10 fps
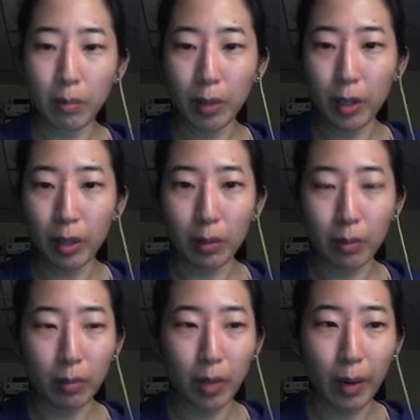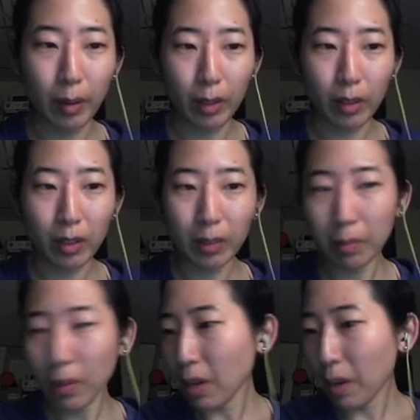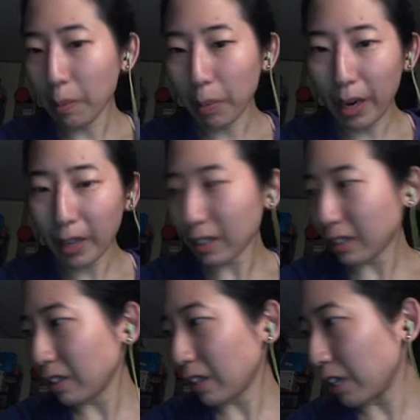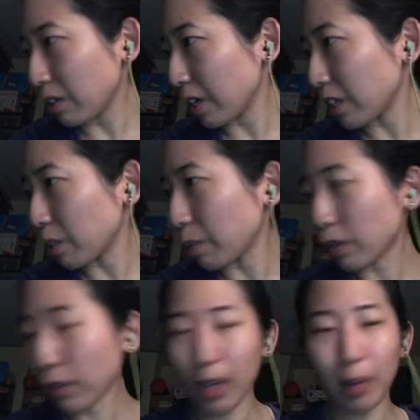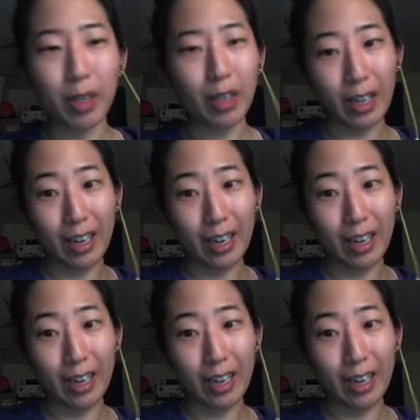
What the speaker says: you know, how it looks. But thank you guys so much for coming